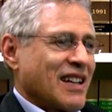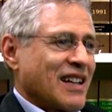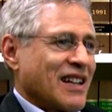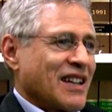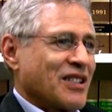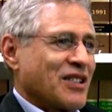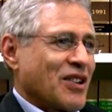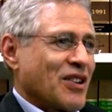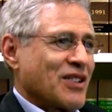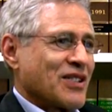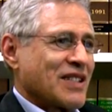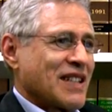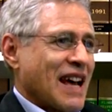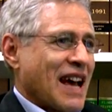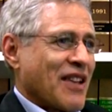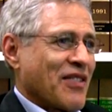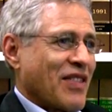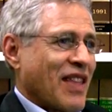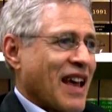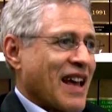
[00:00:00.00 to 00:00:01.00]
It turns
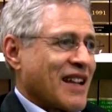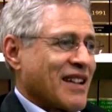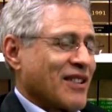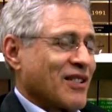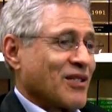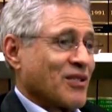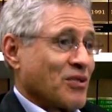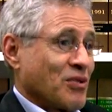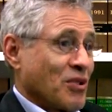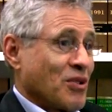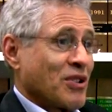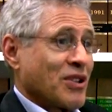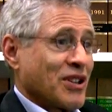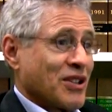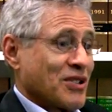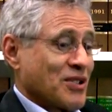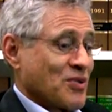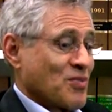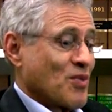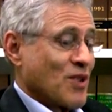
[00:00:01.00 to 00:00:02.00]
out that
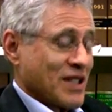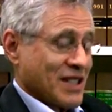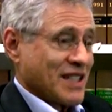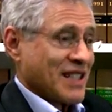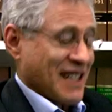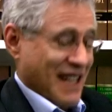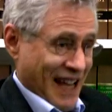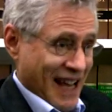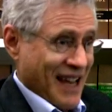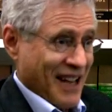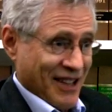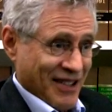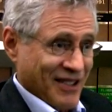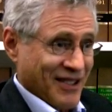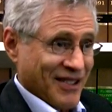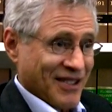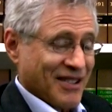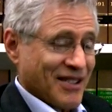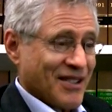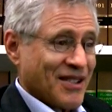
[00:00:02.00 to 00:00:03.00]
lawyers, once again,
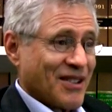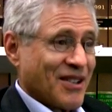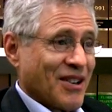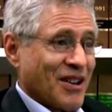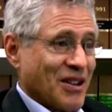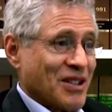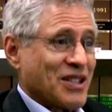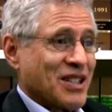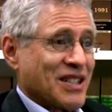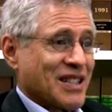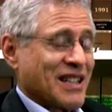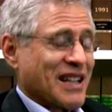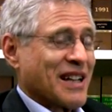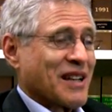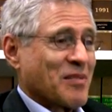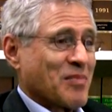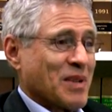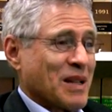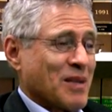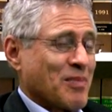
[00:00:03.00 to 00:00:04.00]
are just
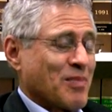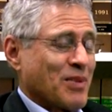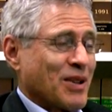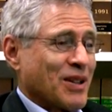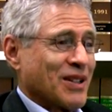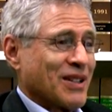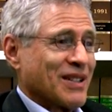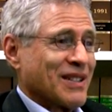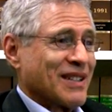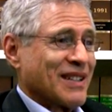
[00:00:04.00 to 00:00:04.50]
like people.